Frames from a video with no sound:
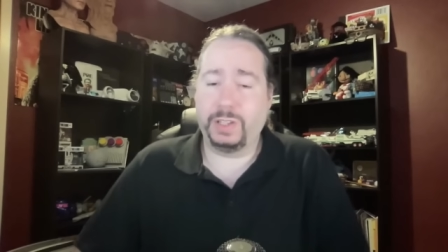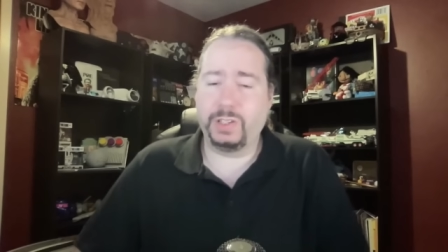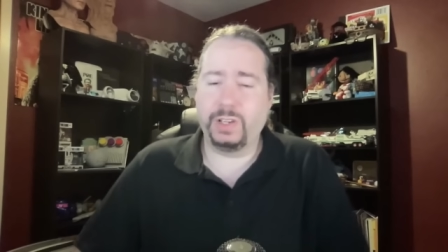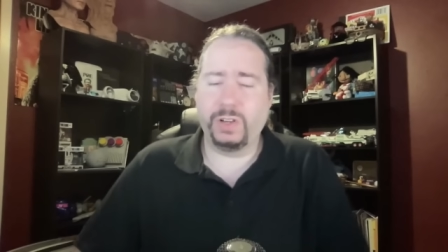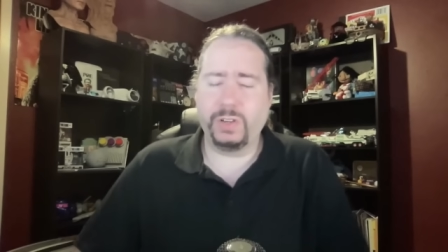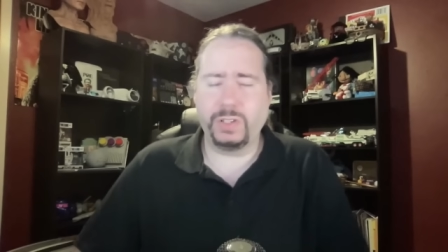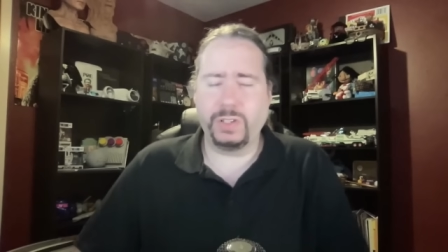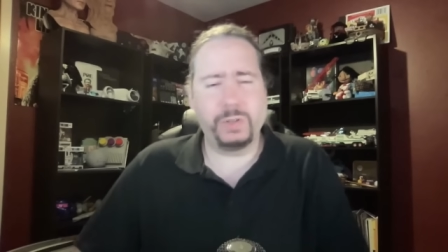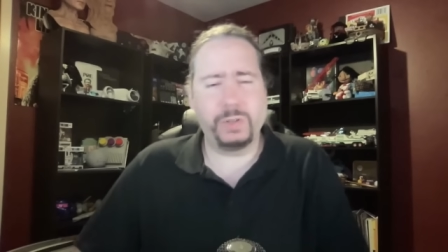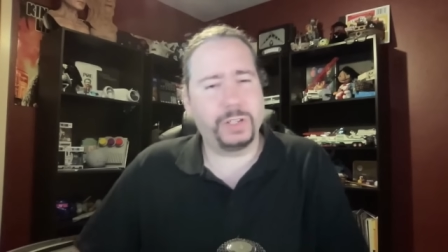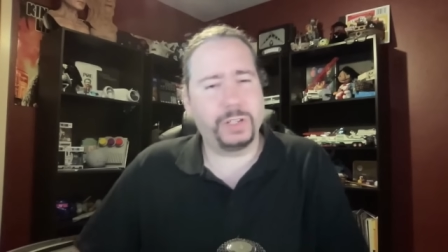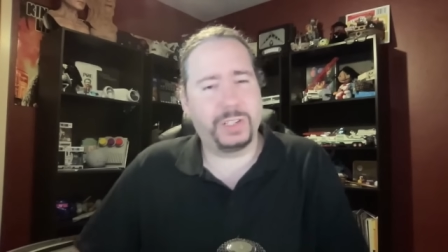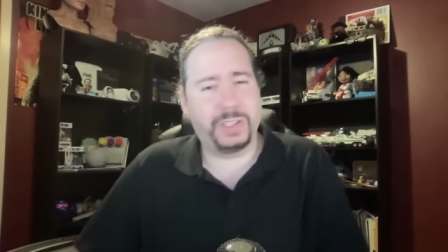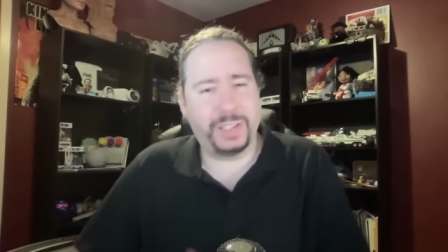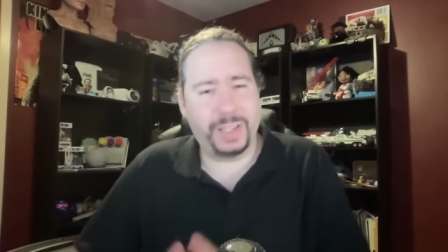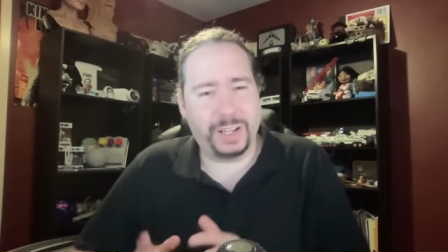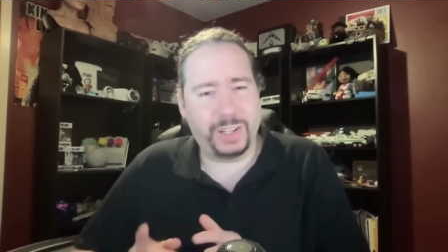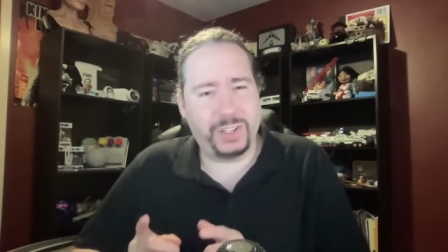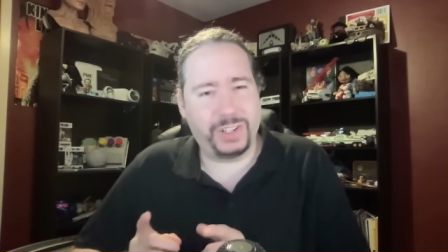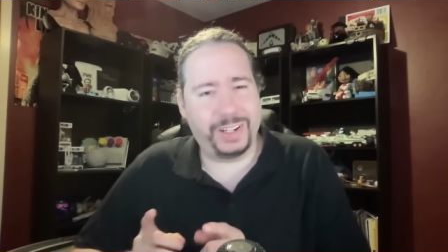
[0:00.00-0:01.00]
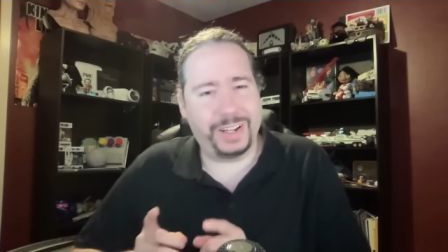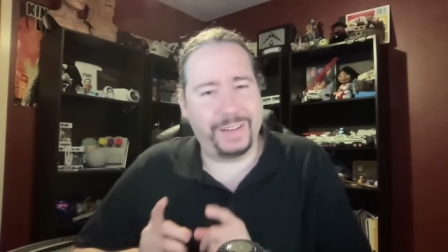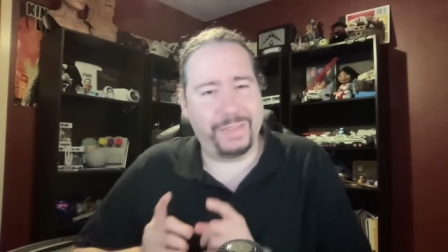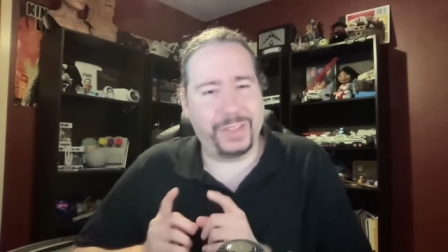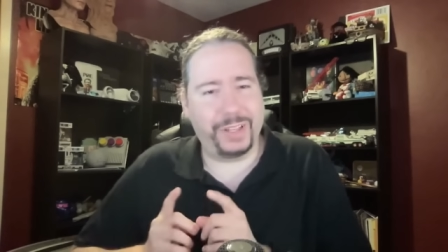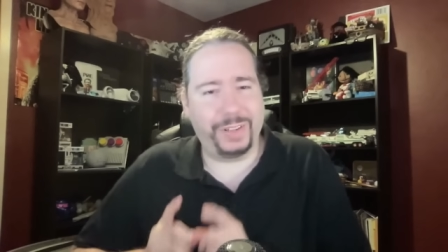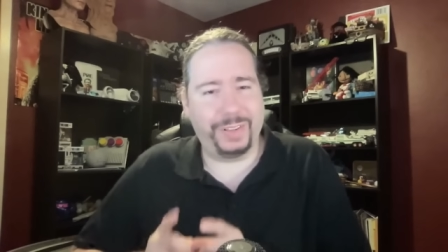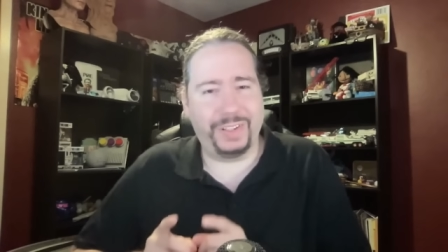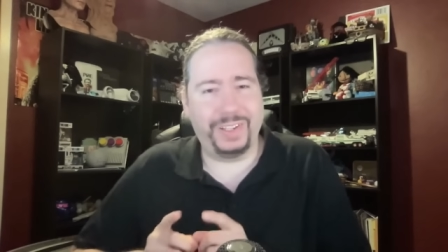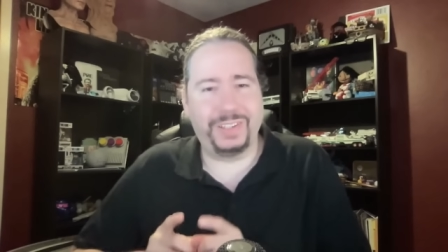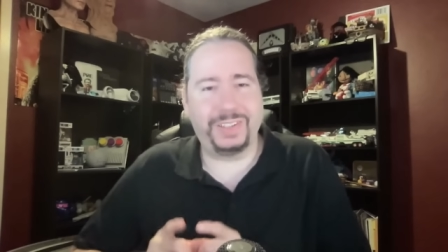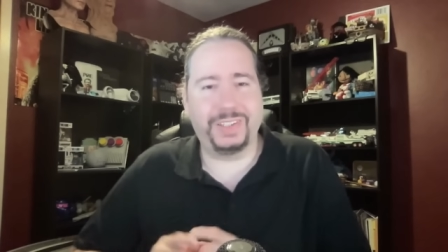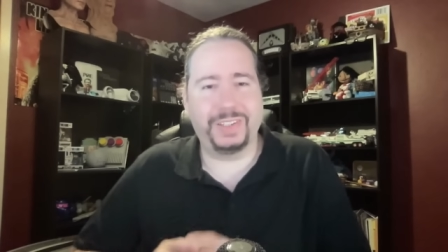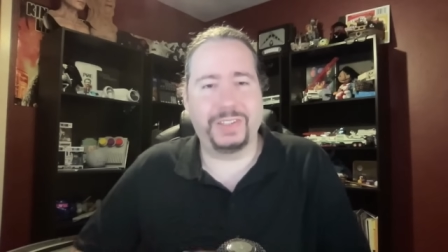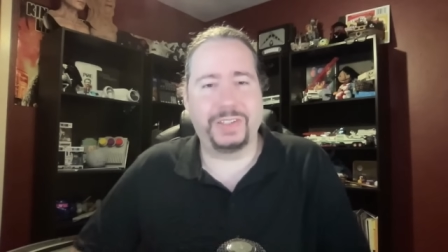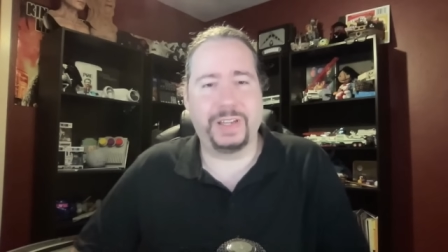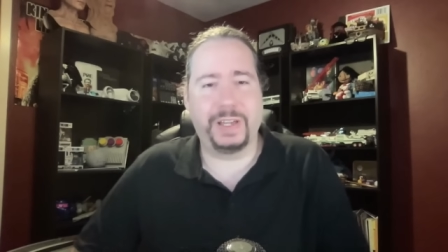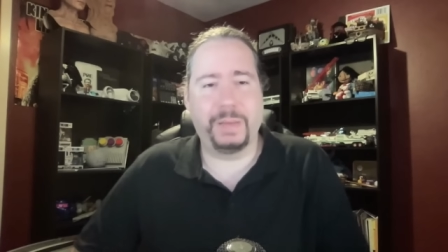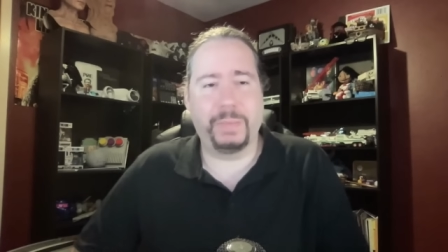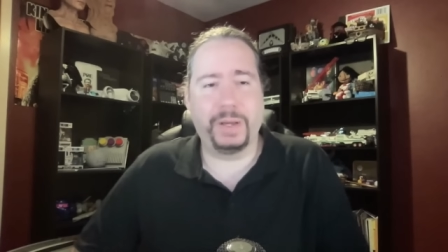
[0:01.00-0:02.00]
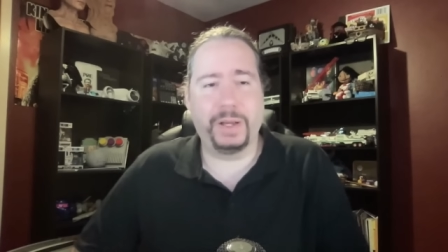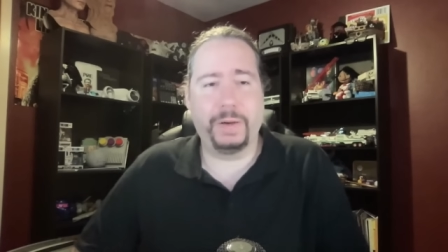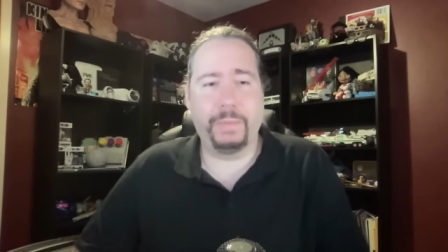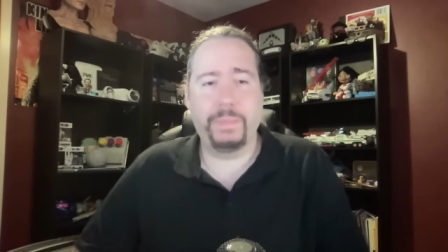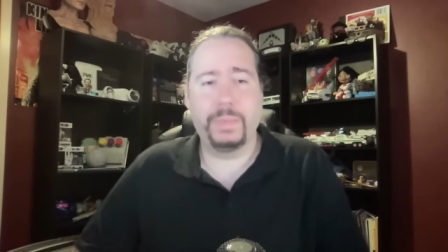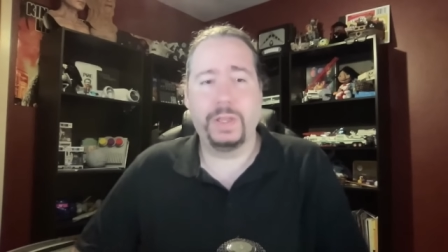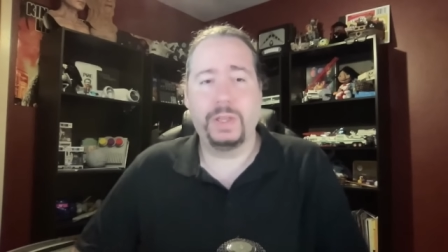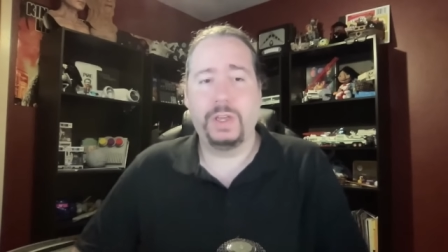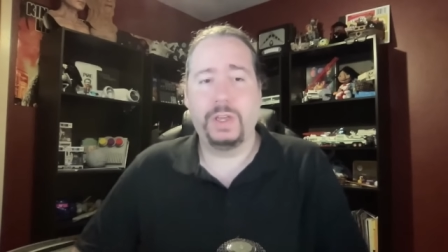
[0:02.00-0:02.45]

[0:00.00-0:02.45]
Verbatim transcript: it's also the section I have the least to say about.